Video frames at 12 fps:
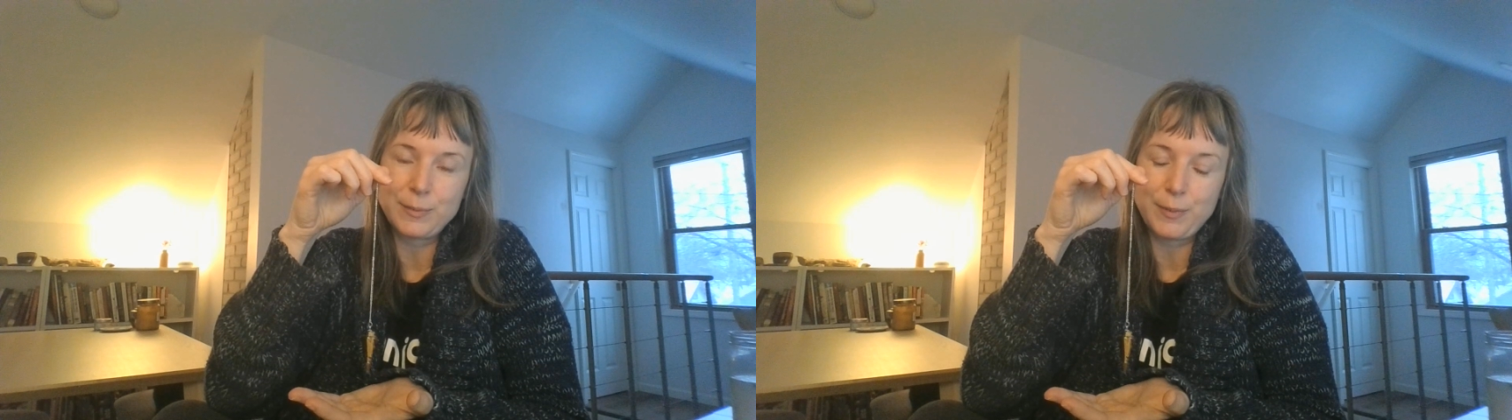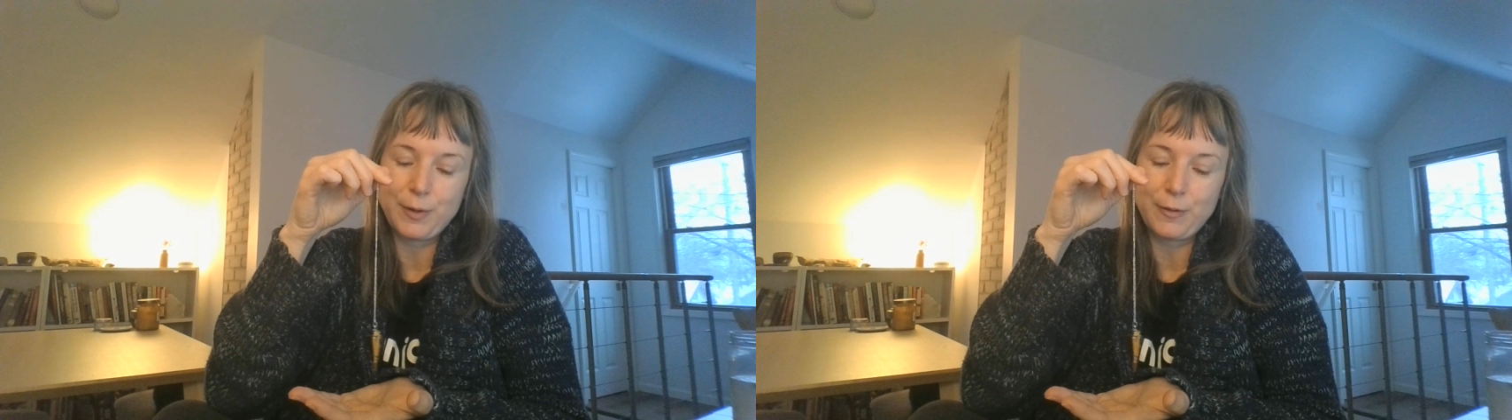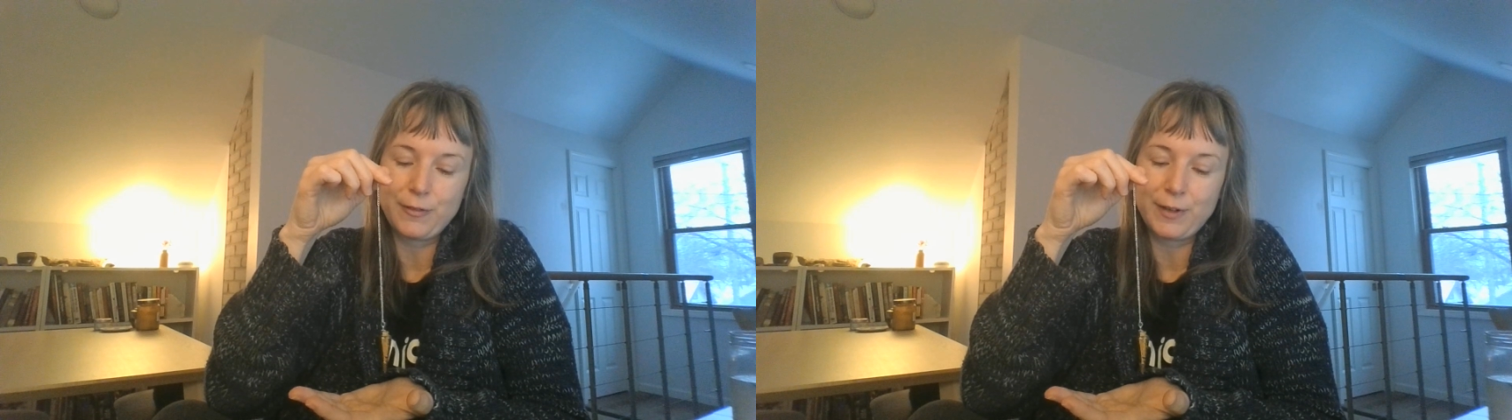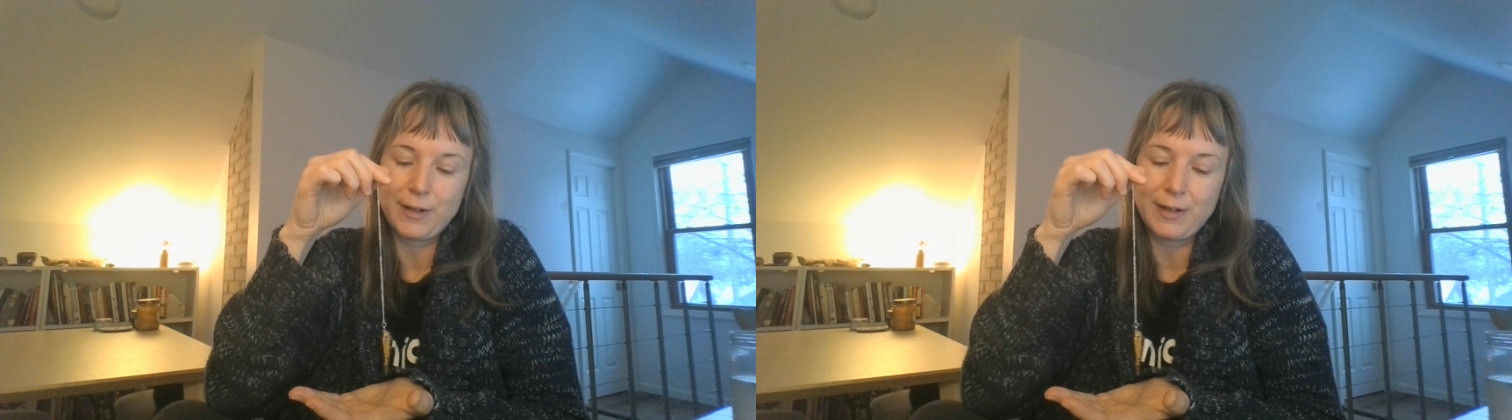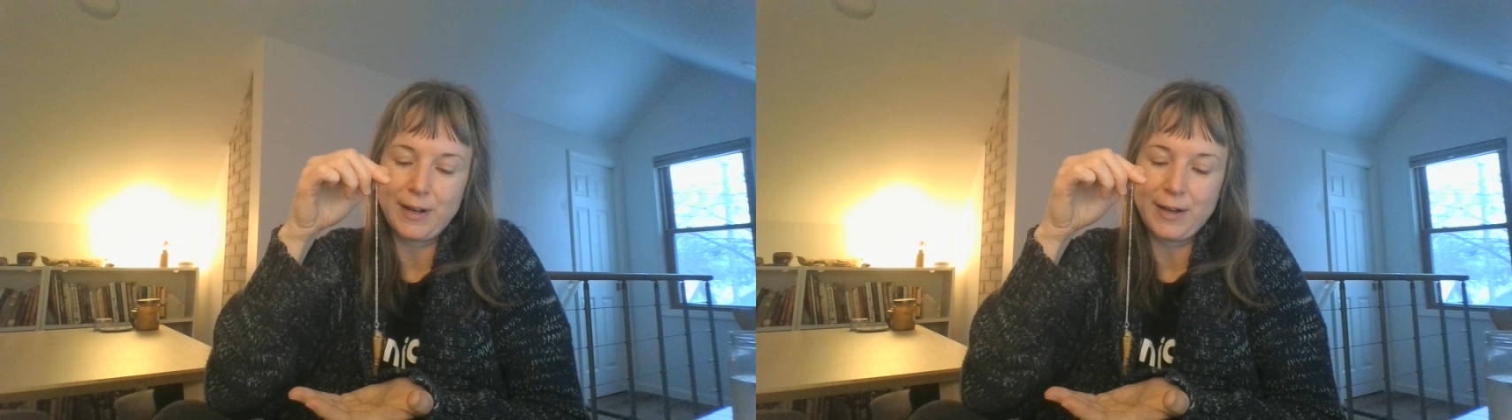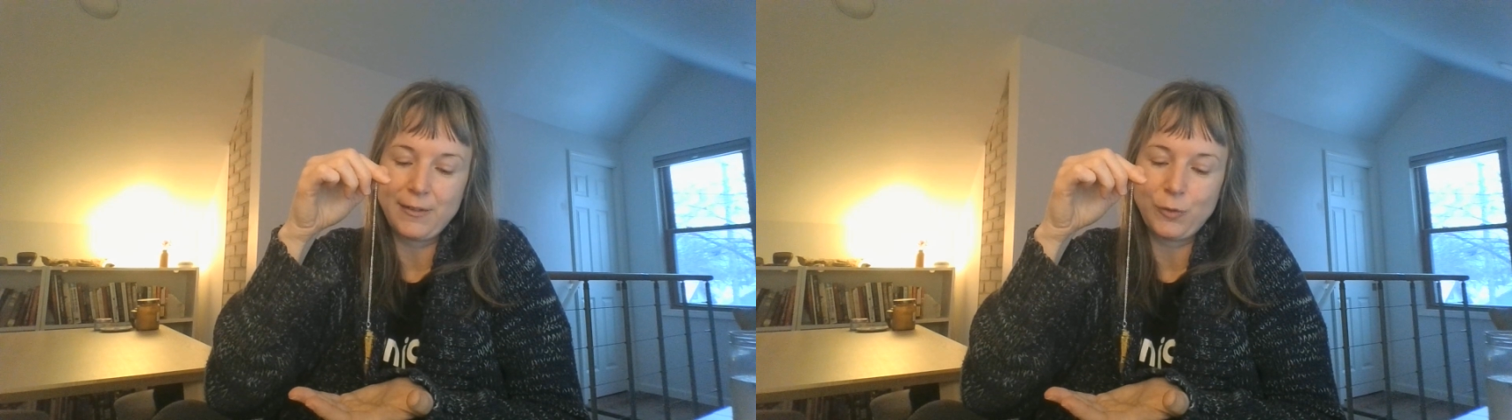move in a
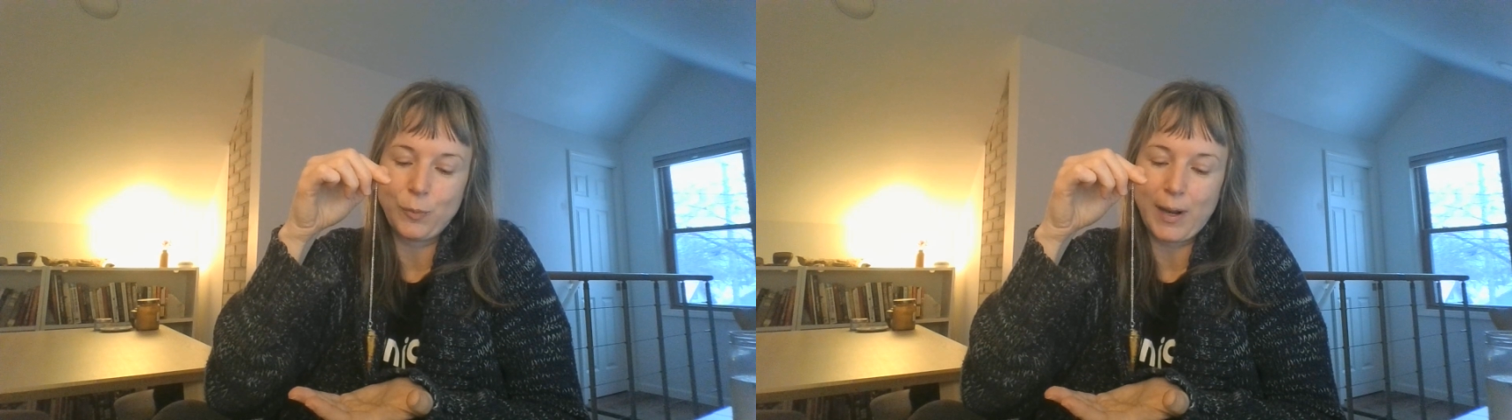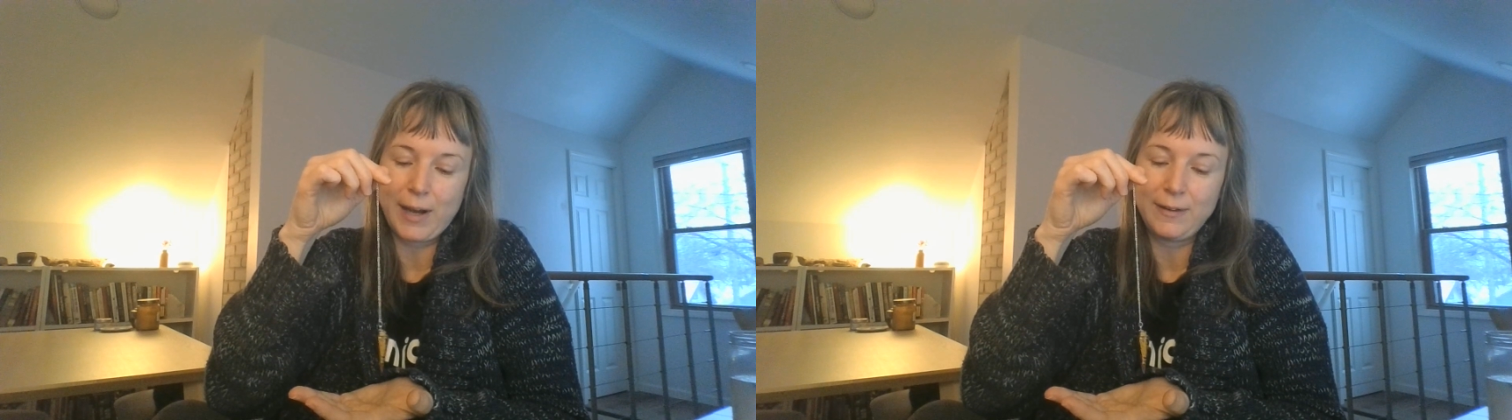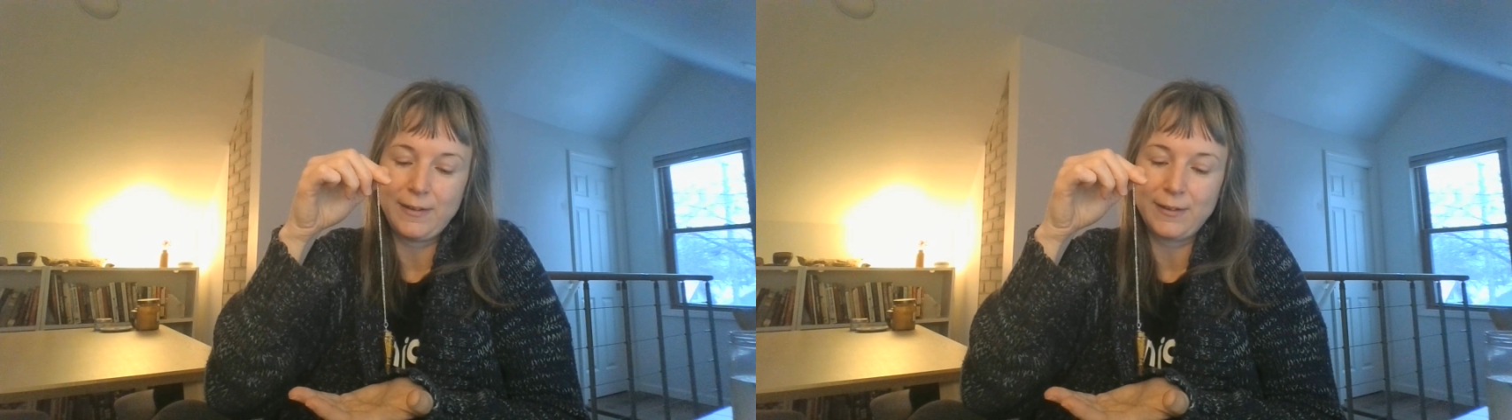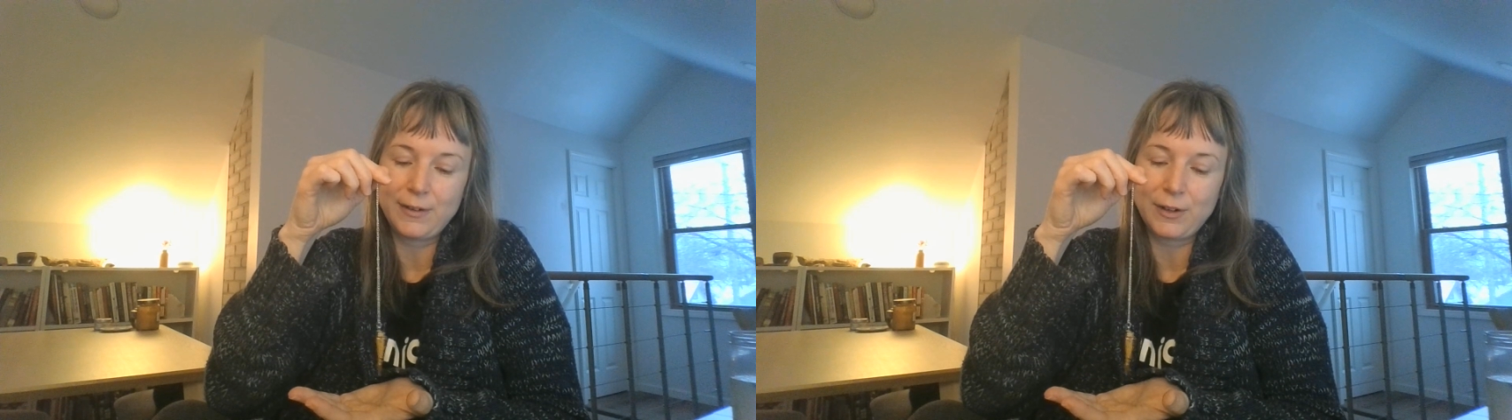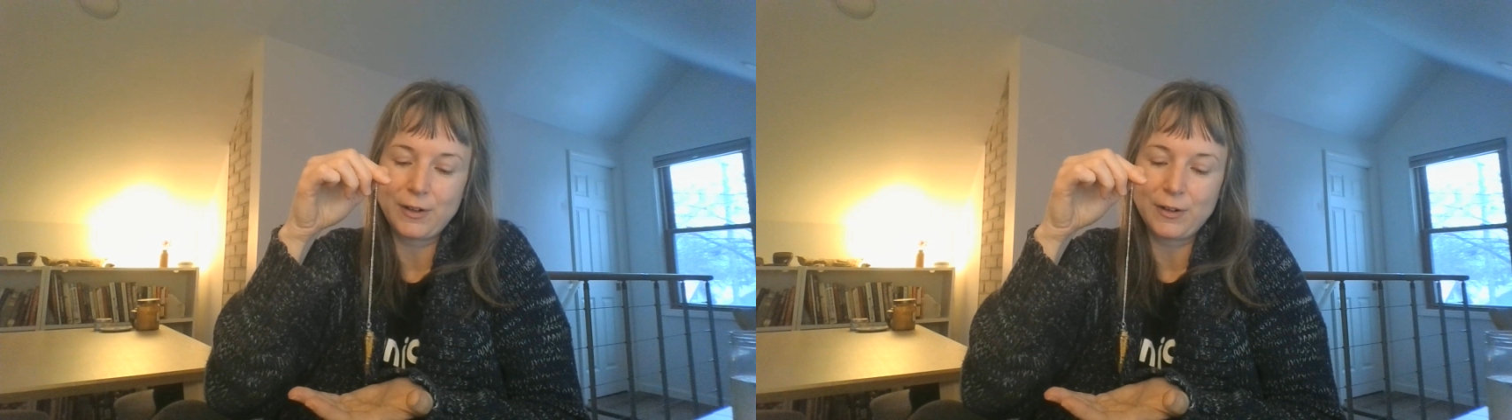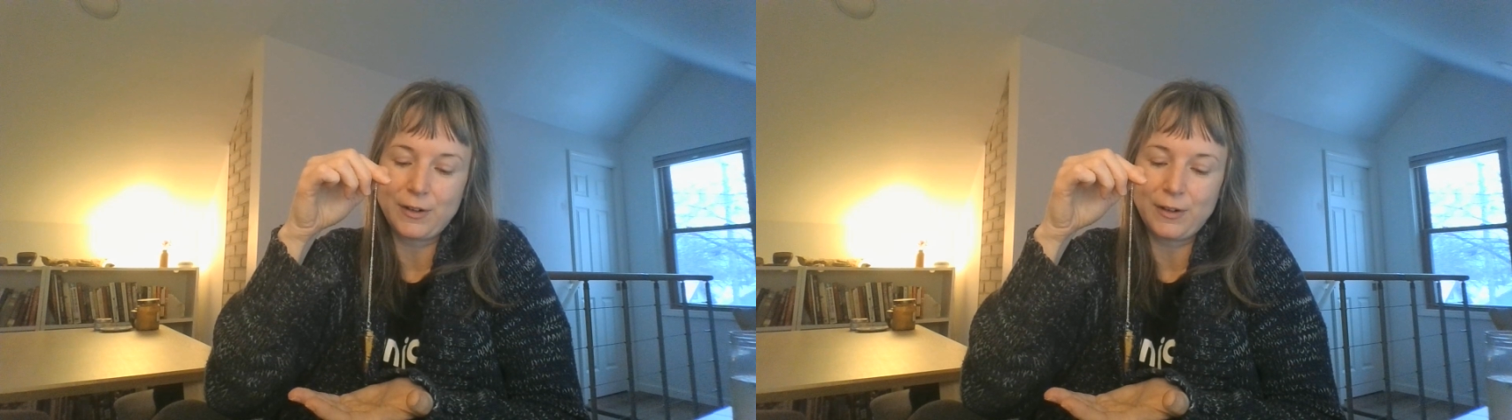nice wide
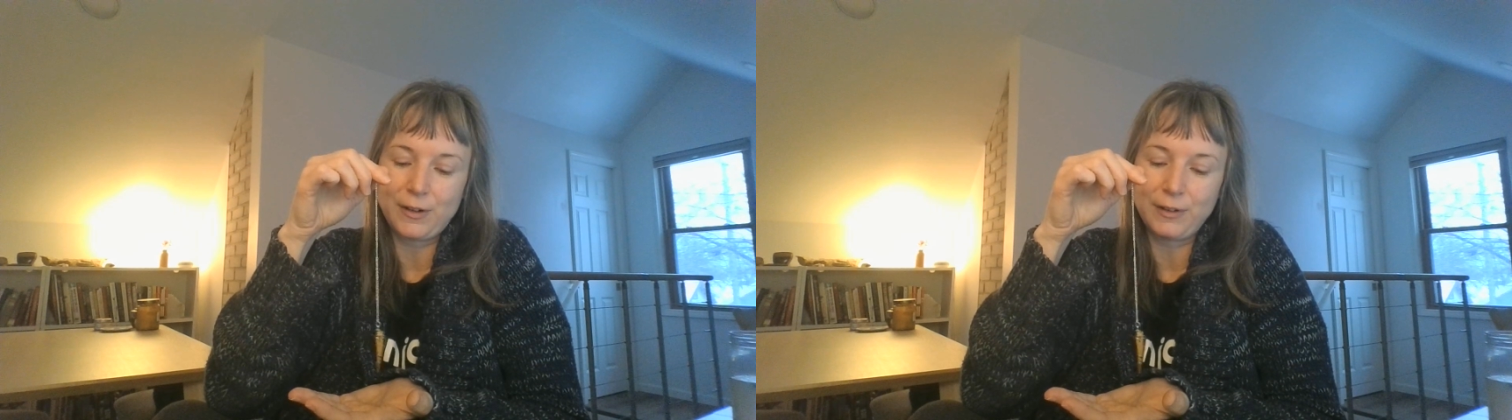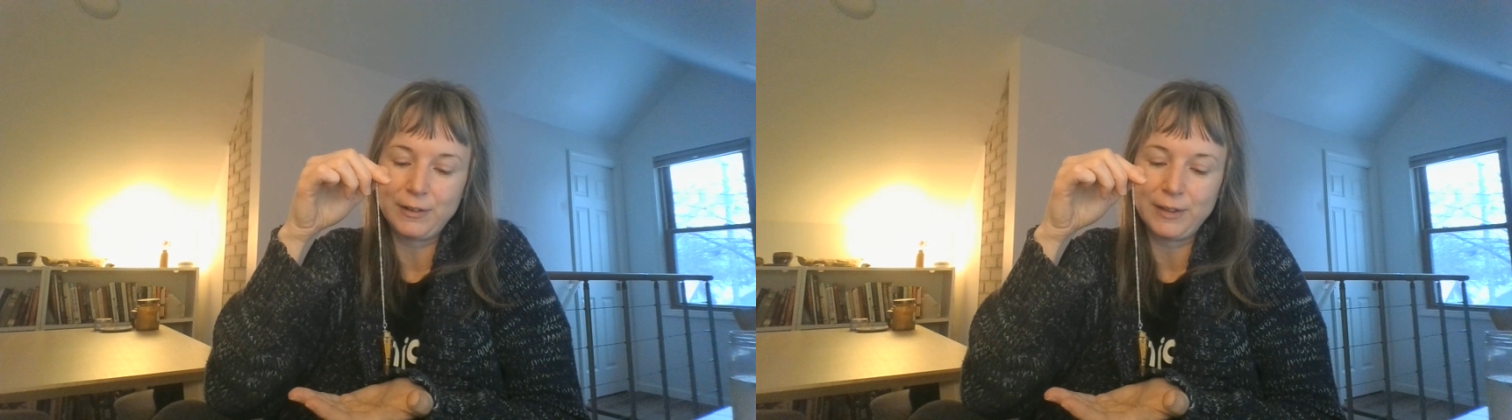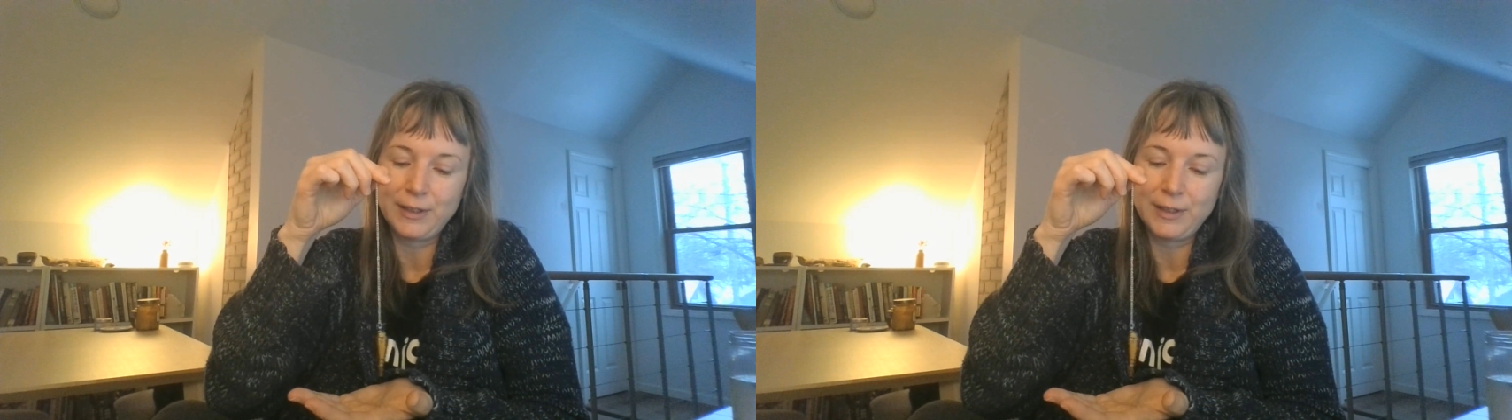circle.